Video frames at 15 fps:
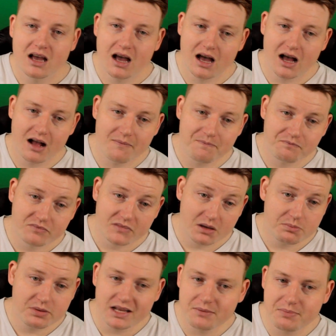Um,
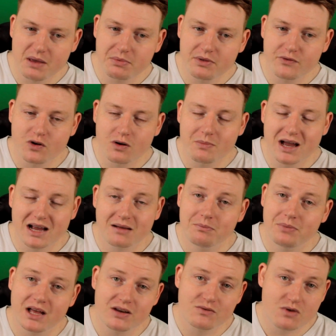plenty of people have gone back and
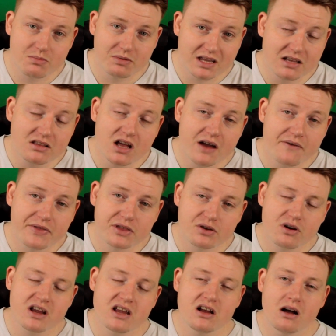played Rugby League Live
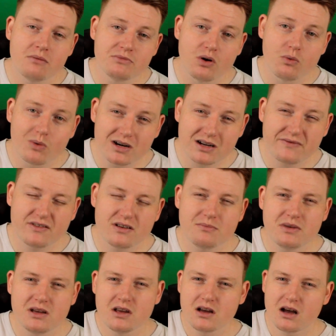3. I'm not one of
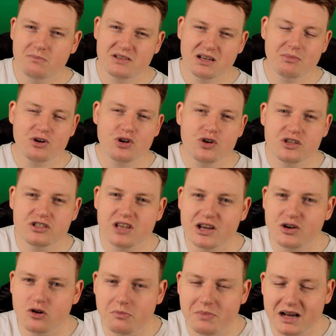them. I'm someone who's
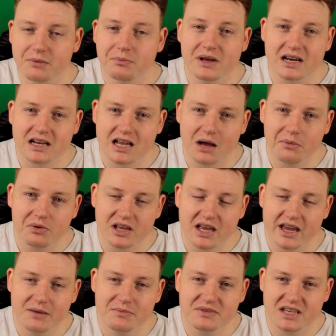like gone back and played a couple
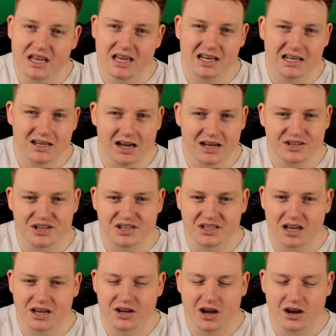games and I
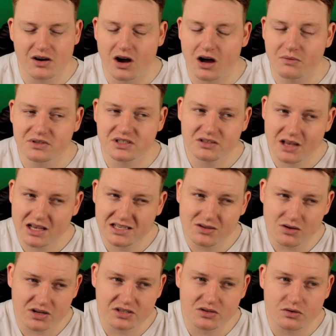just, I go, oh, it's, it's
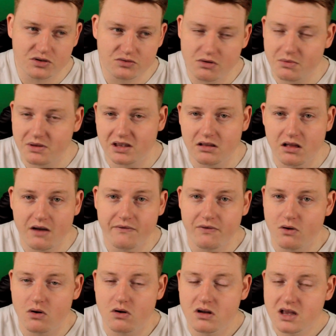not as good as Rugby League Live
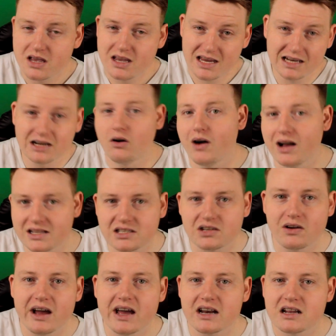4 in
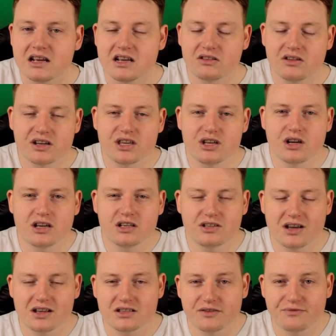hindsight. Like, you know, in
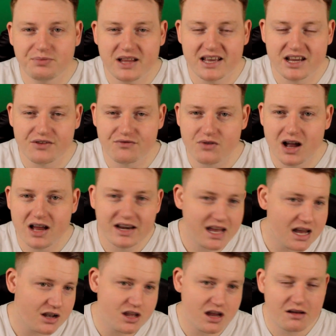terms of playing it right
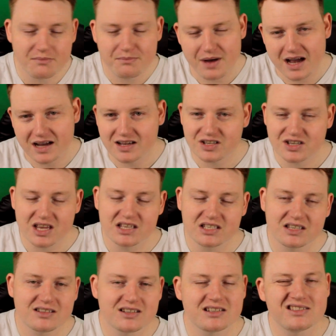now, going back, it's, it's
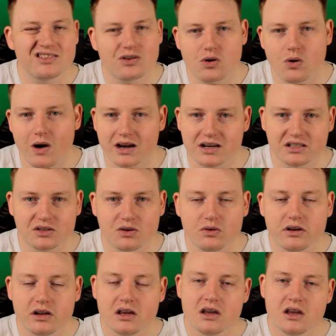just not quite as
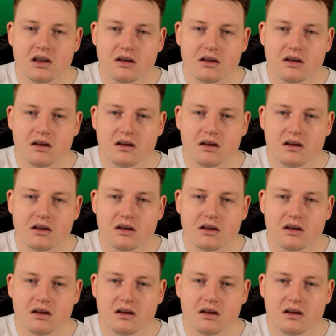good.